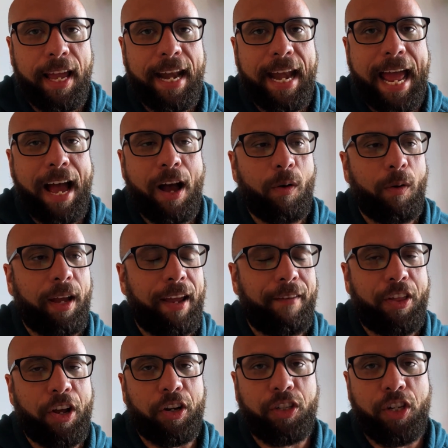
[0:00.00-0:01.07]
Now, if
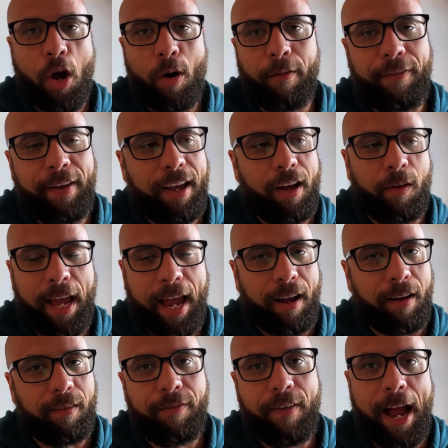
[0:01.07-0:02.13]
there's no fit, okay,
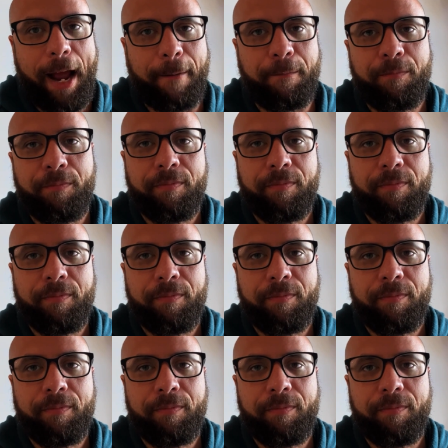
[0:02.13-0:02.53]
fine.